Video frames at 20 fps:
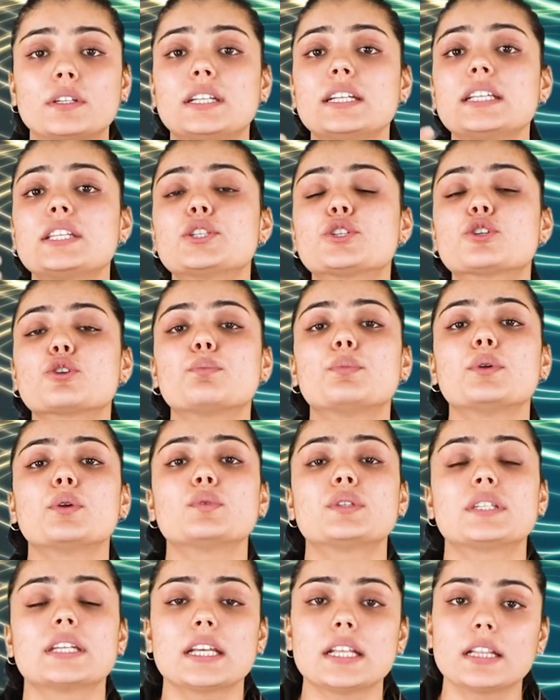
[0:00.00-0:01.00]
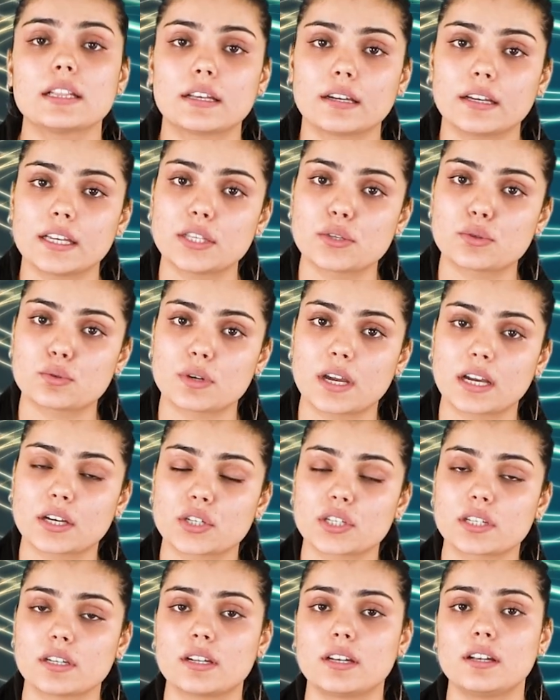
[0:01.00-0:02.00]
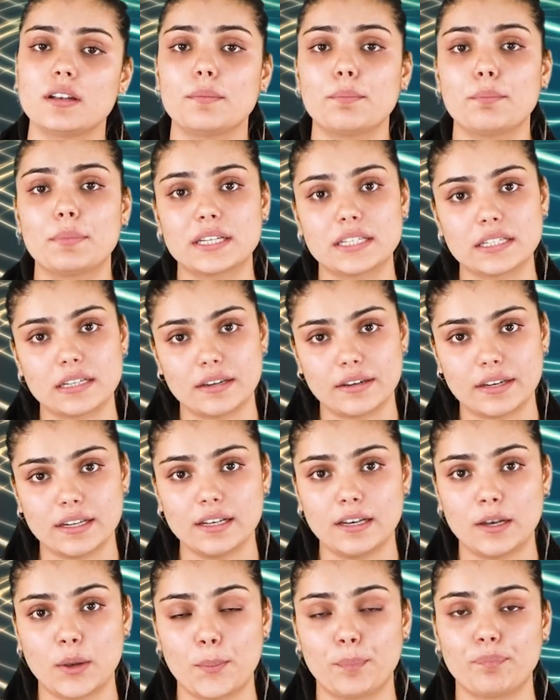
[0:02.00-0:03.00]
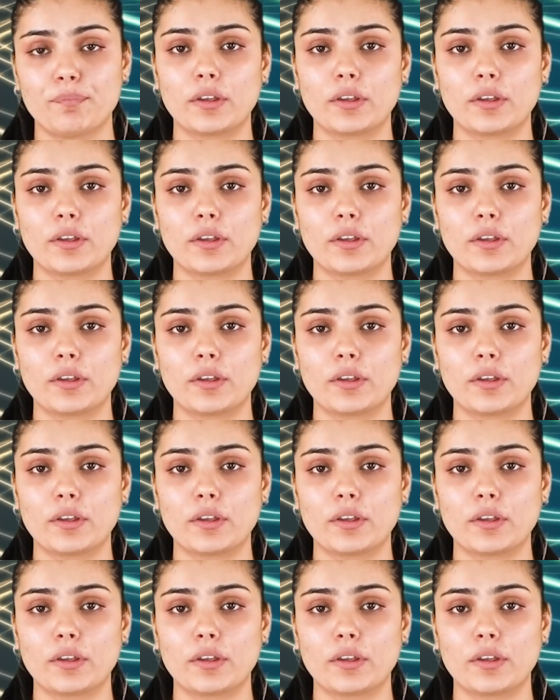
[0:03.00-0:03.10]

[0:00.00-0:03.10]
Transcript: distributing the instructional material.